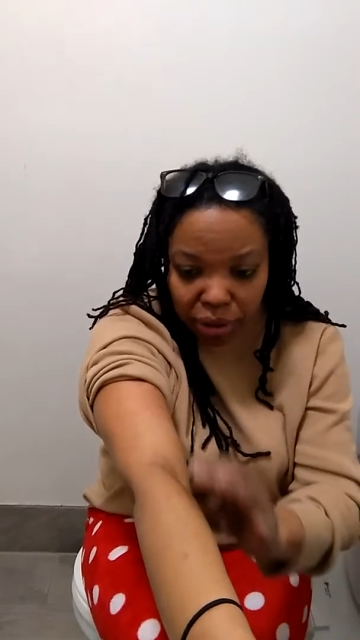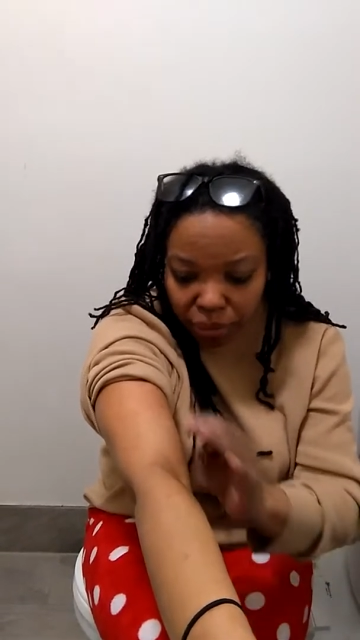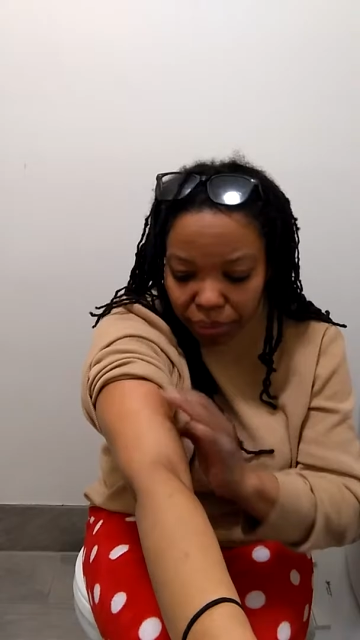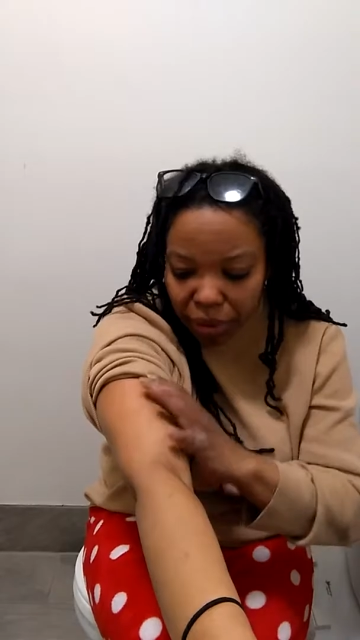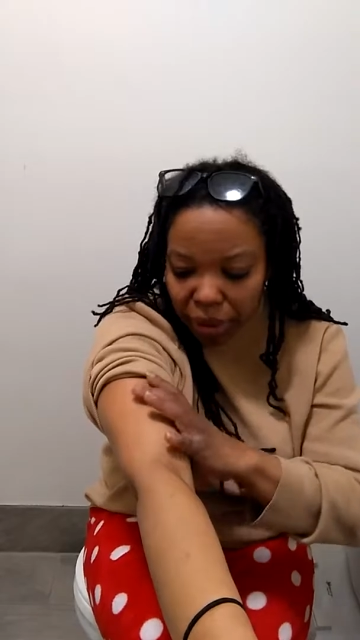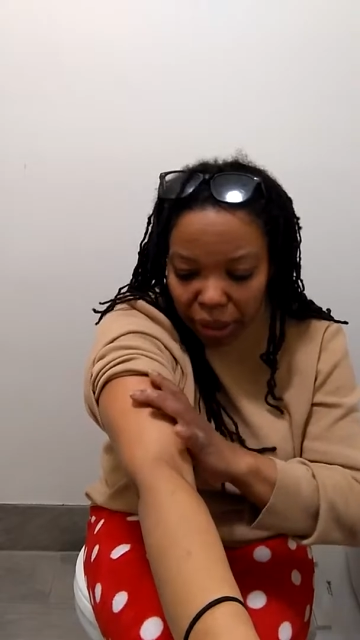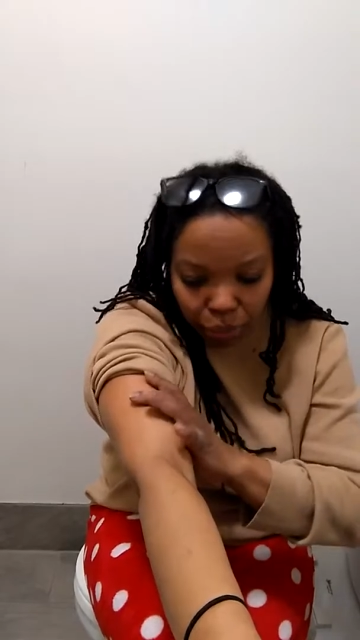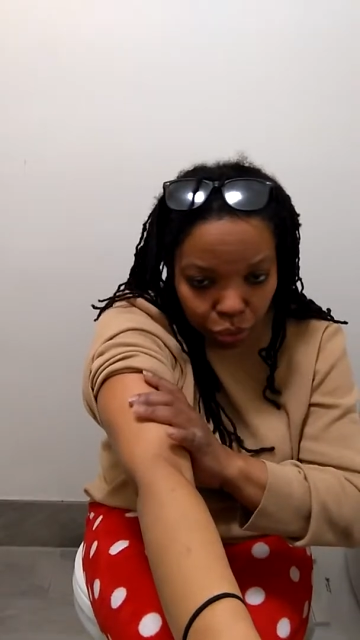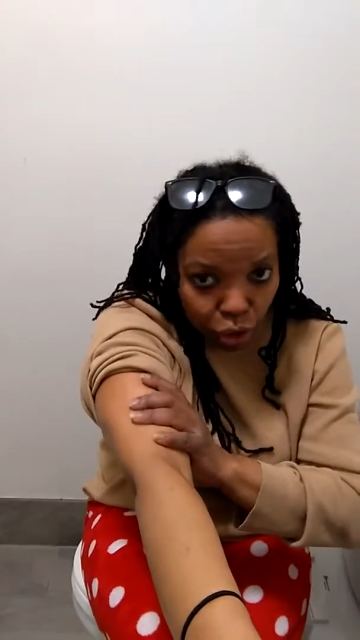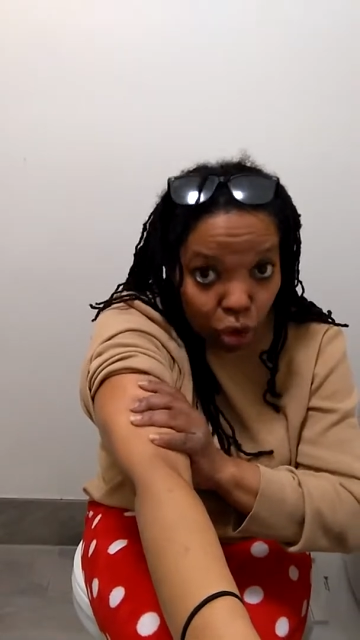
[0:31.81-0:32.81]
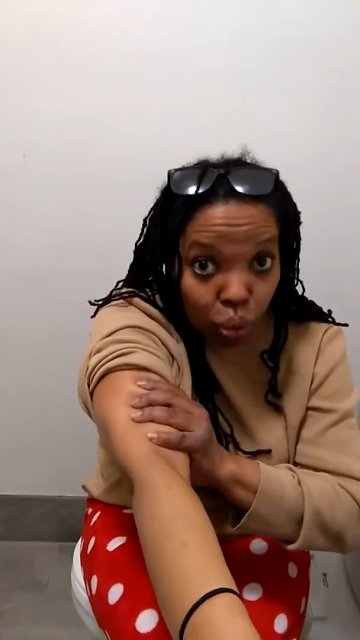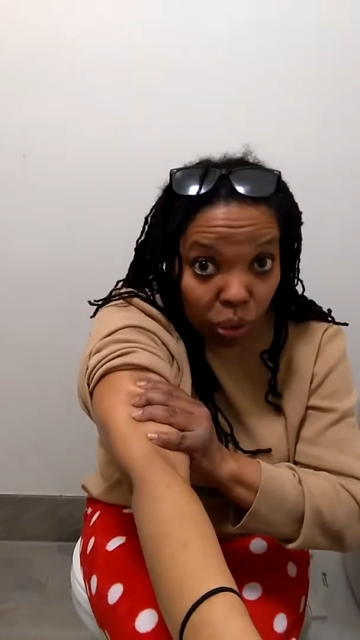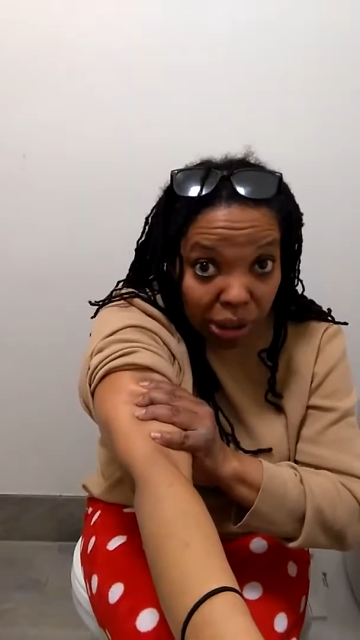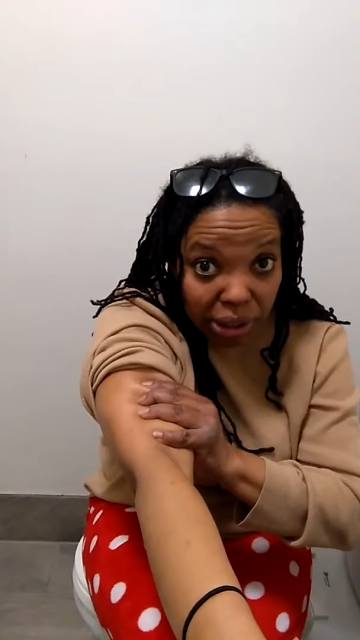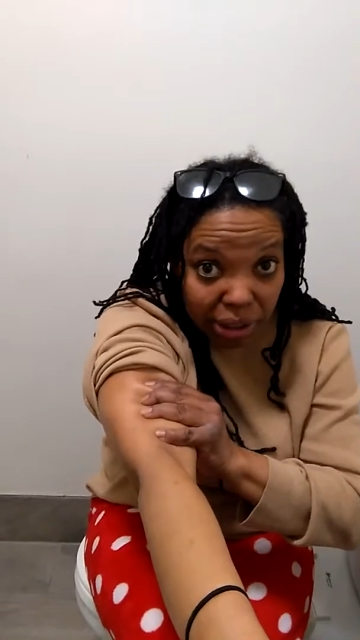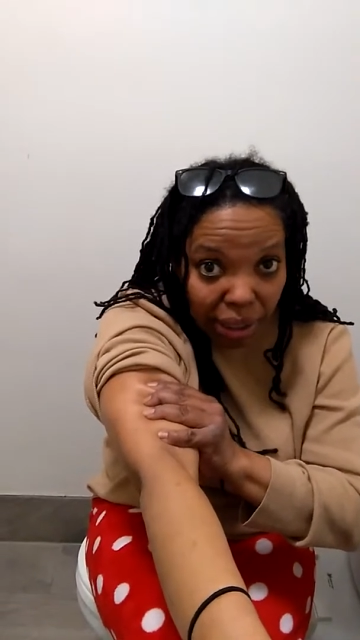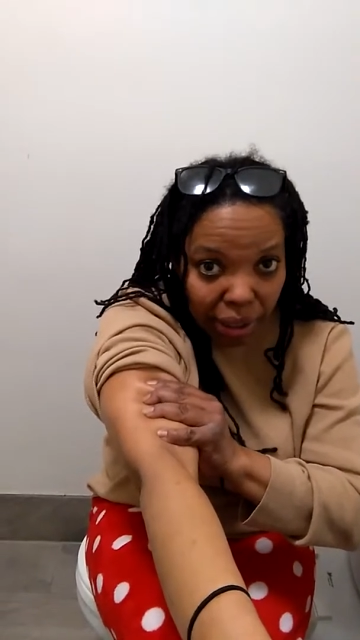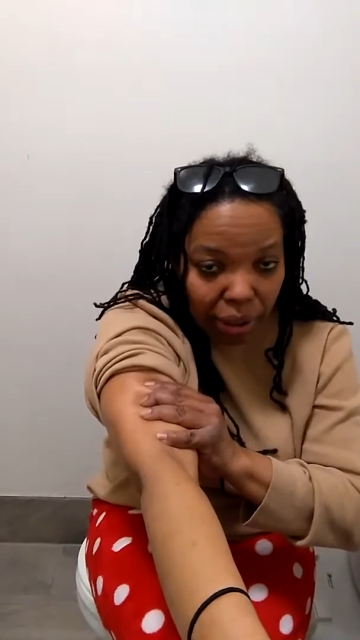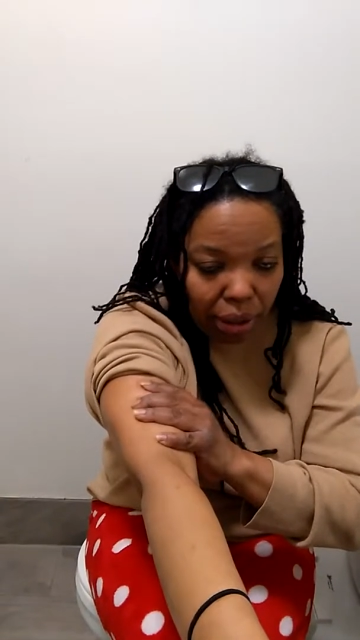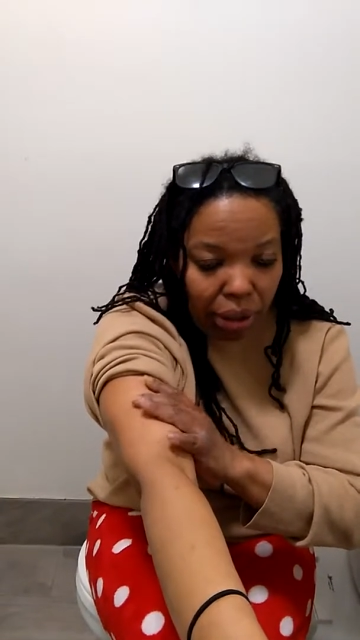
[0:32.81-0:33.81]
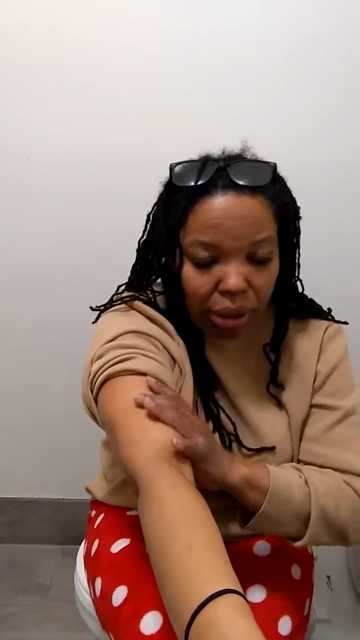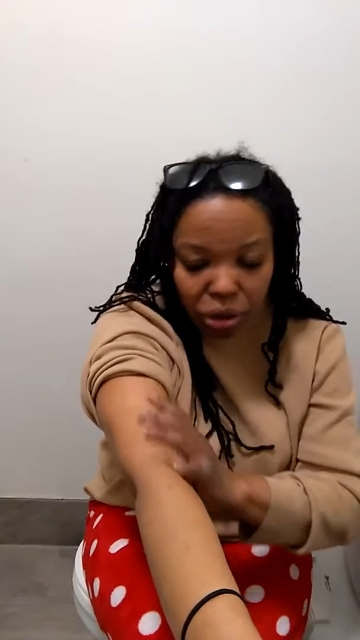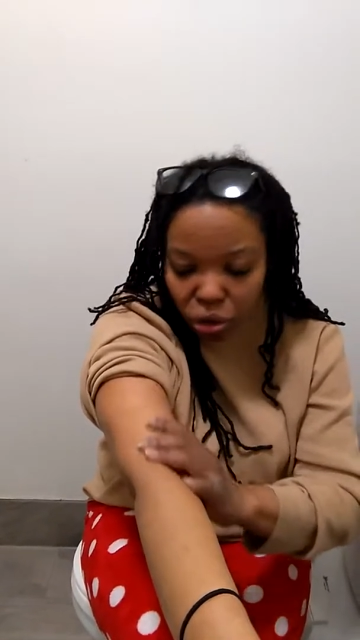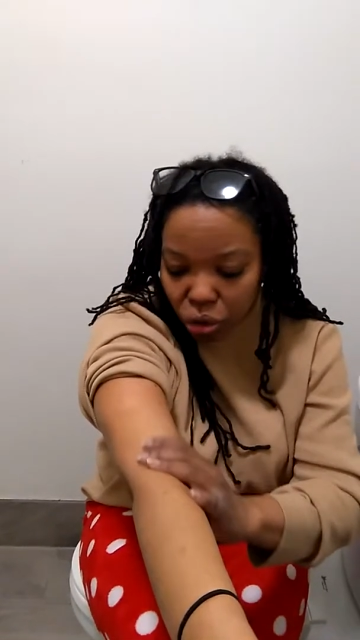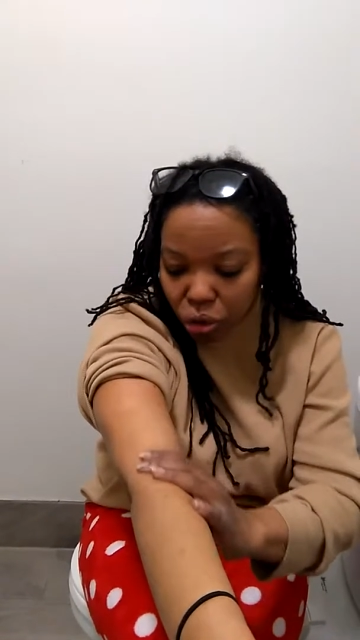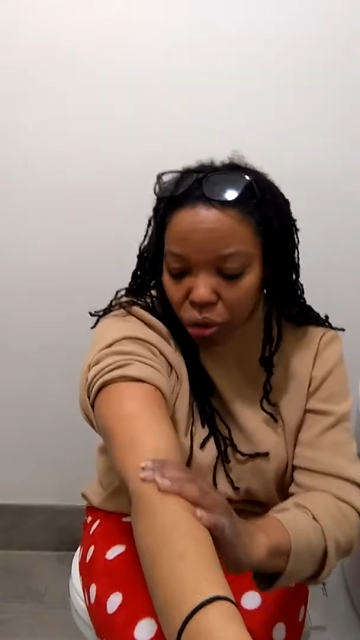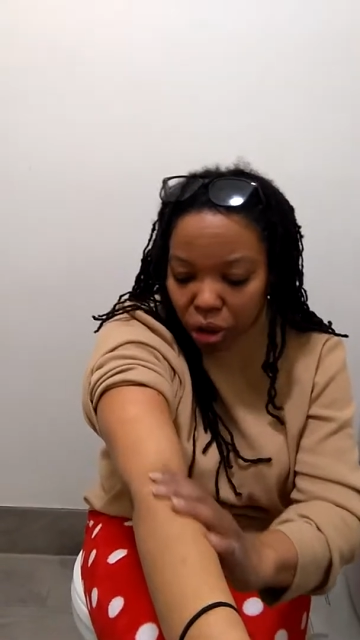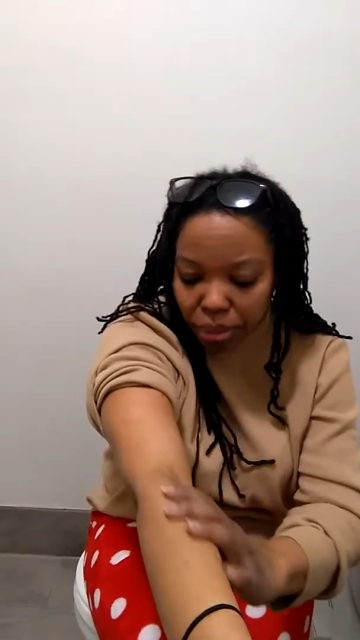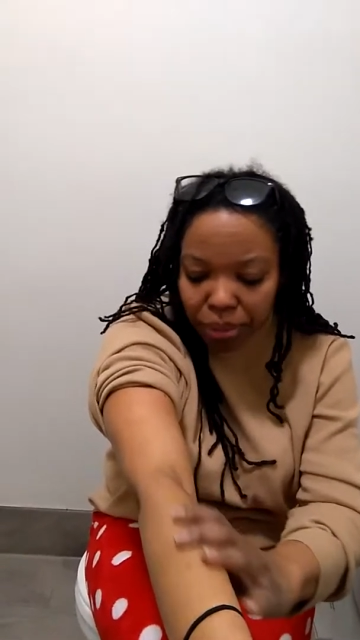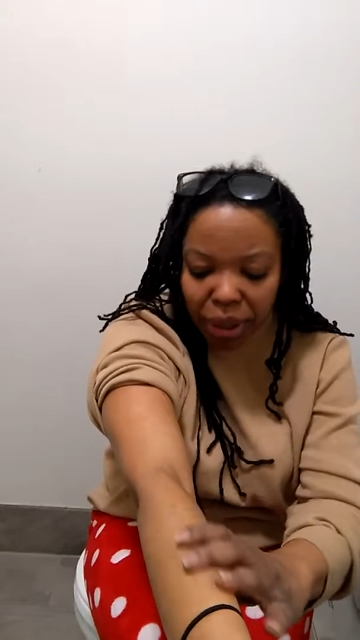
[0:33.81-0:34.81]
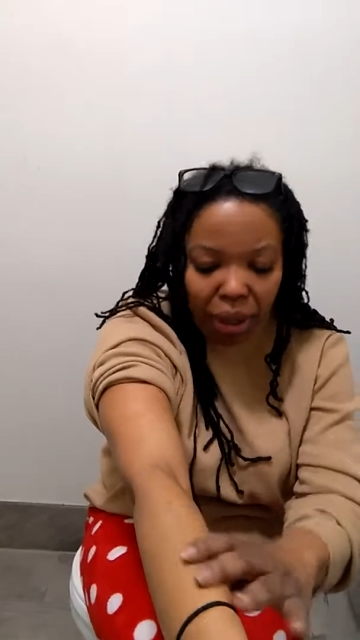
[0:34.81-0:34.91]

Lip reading: something that will squeeze tight against your arm